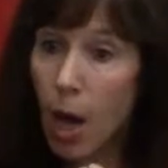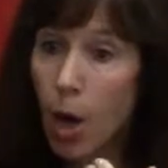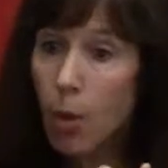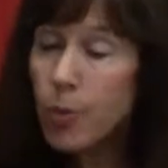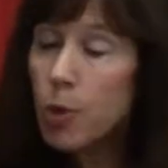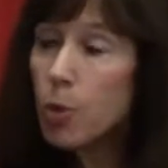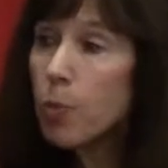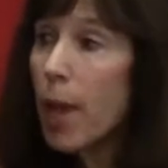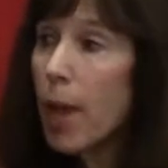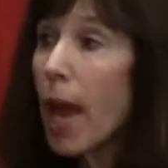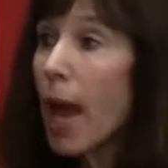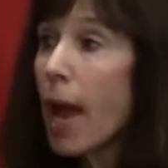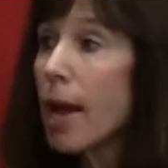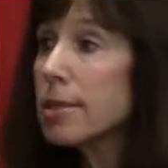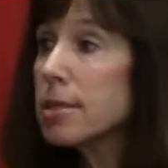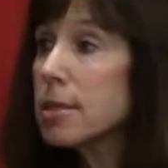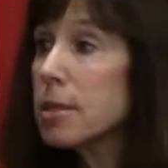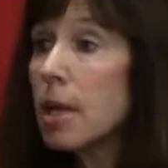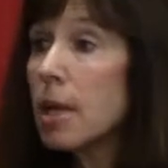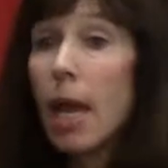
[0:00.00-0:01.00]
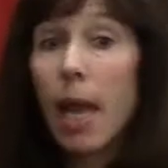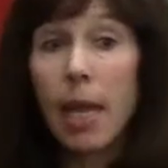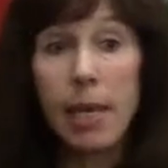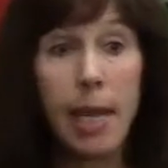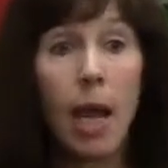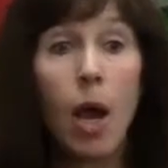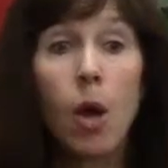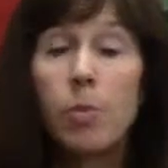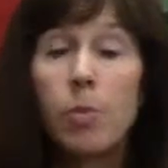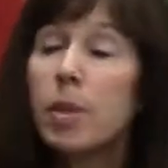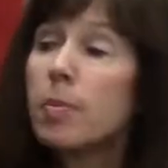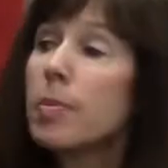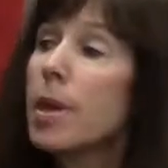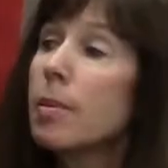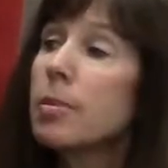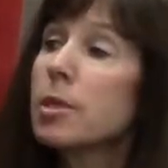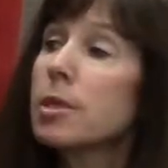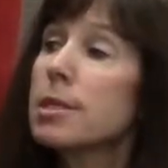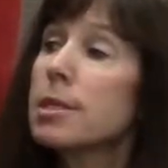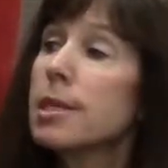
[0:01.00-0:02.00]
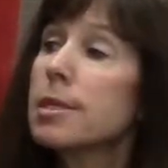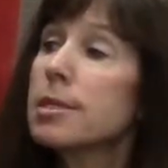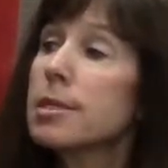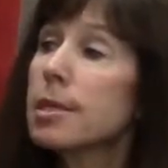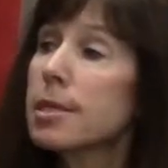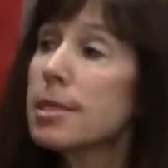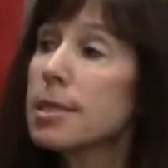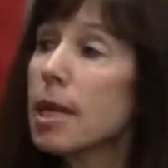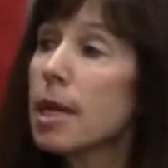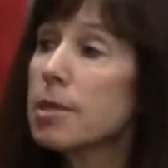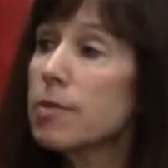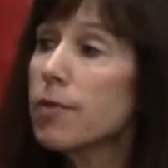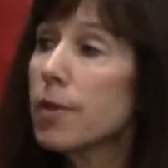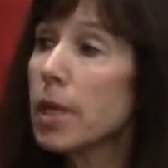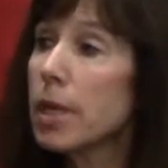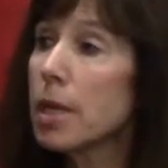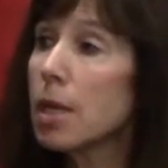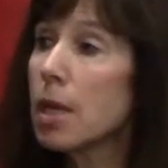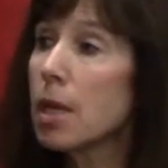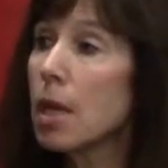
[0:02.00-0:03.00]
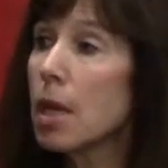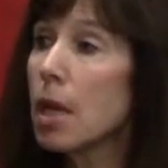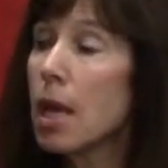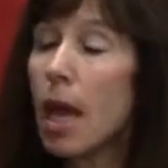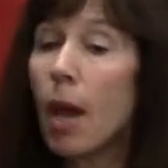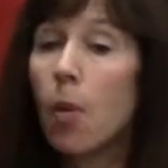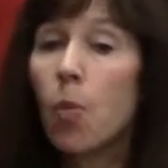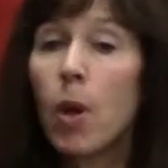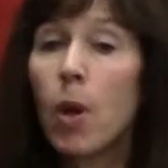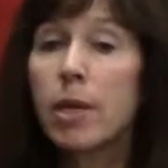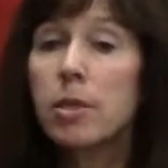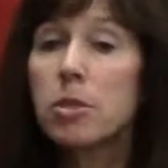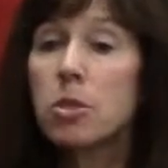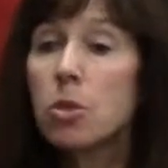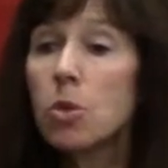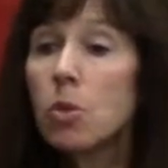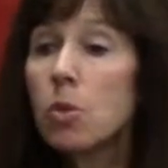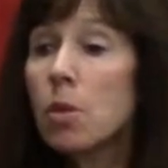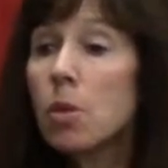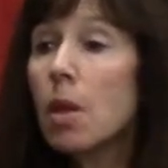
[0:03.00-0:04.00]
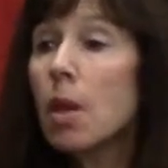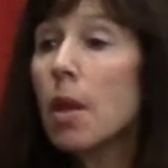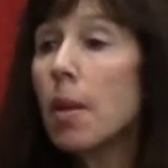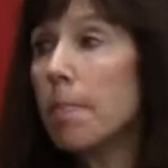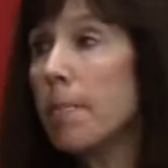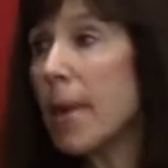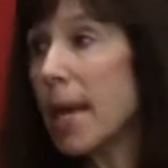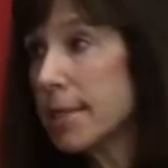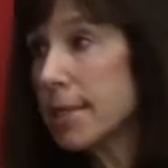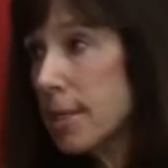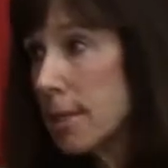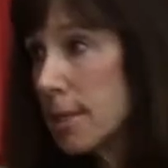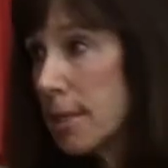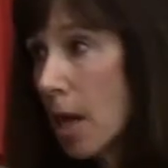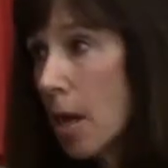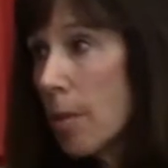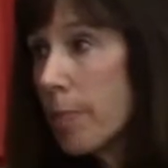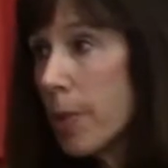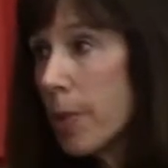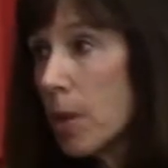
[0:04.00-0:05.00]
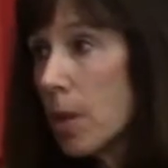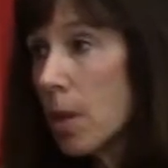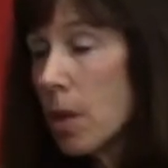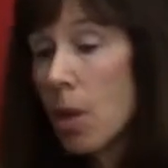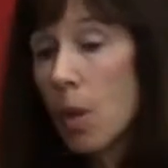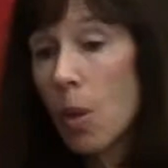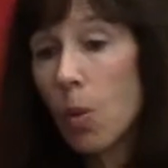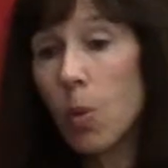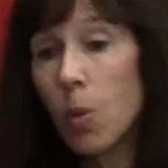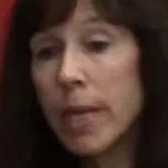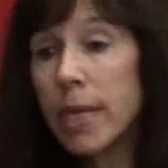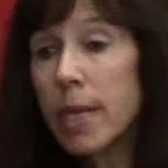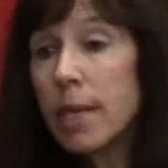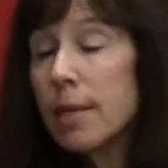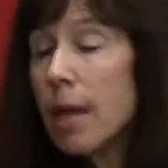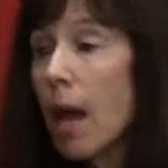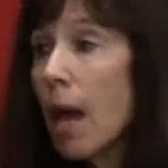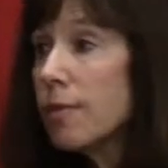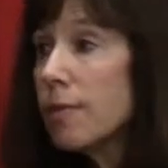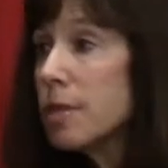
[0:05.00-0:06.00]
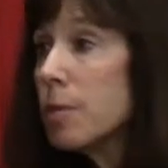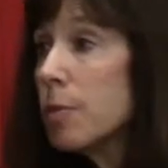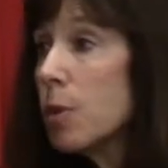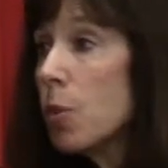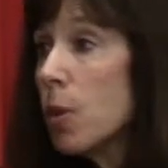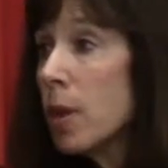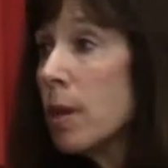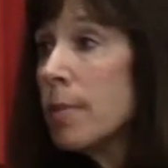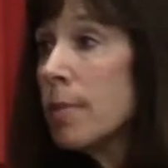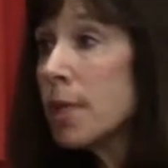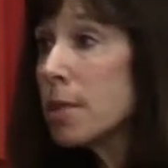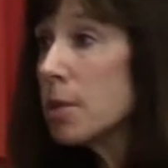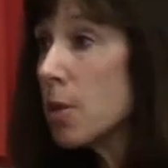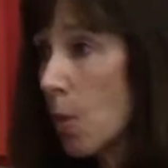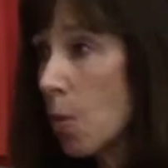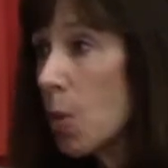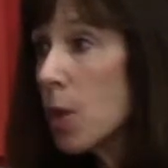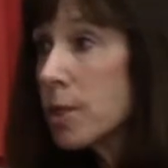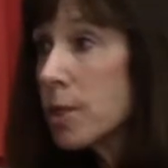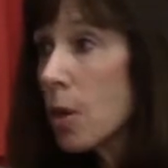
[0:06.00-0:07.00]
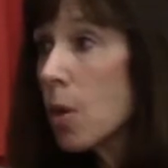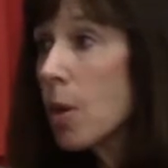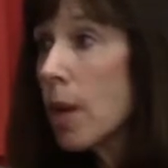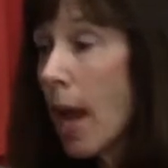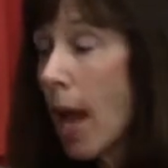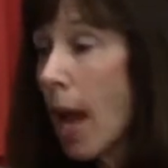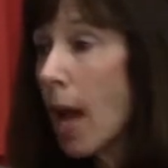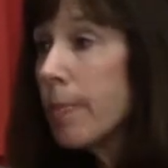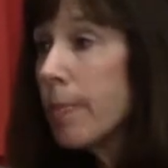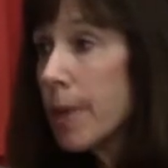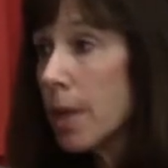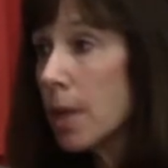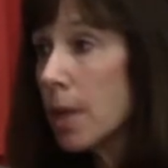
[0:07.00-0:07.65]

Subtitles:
help you pass and to help me be able to teach successfully? And when a student messes up, we need to have some agreements on what's going to happen.